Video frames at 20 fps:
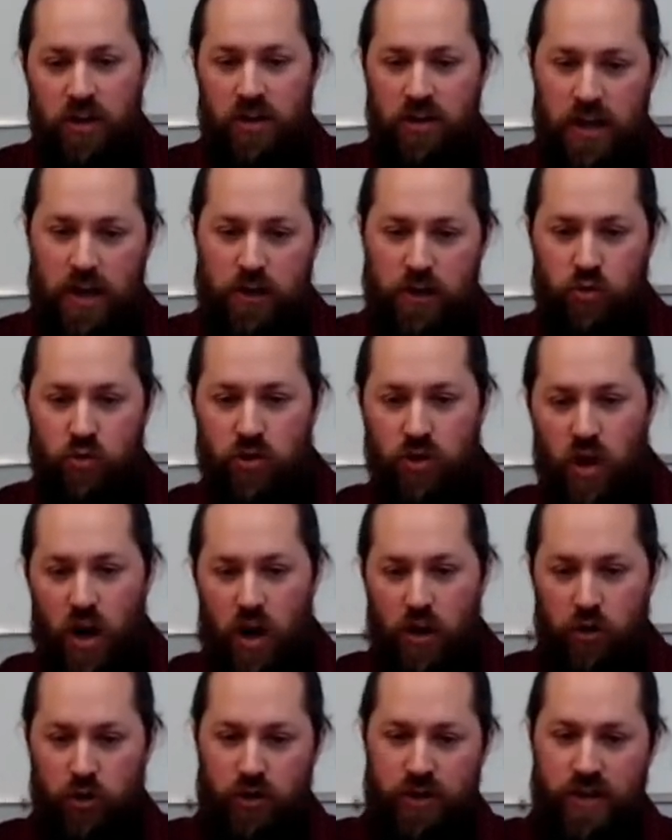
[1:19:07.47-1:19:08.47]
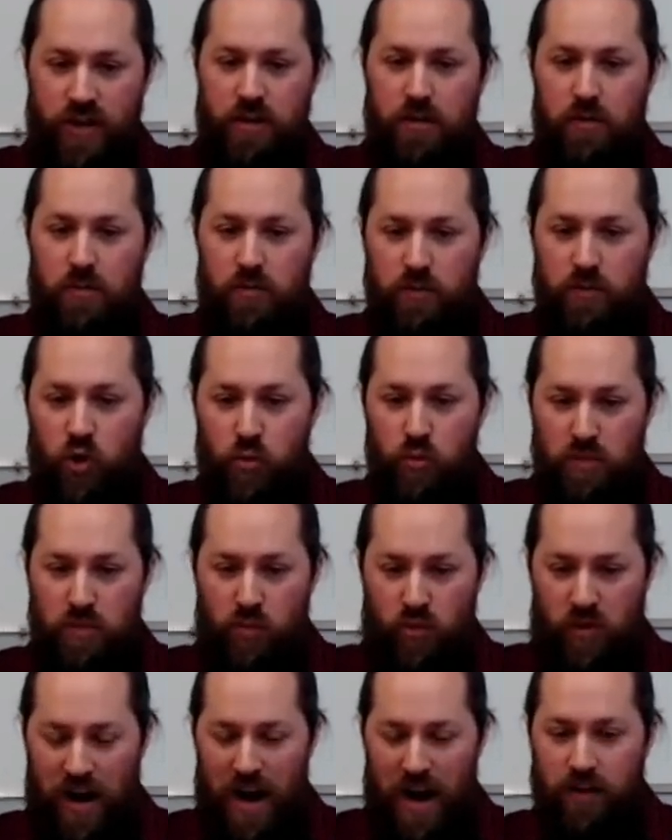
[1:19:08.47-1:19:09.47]
In natural law, you're looking at human
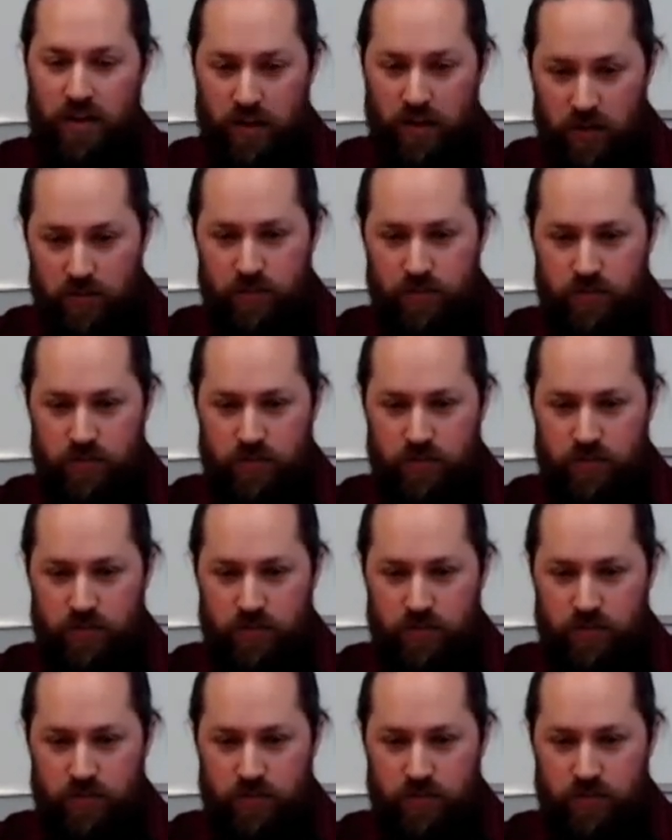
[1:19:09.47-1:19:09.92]
morality.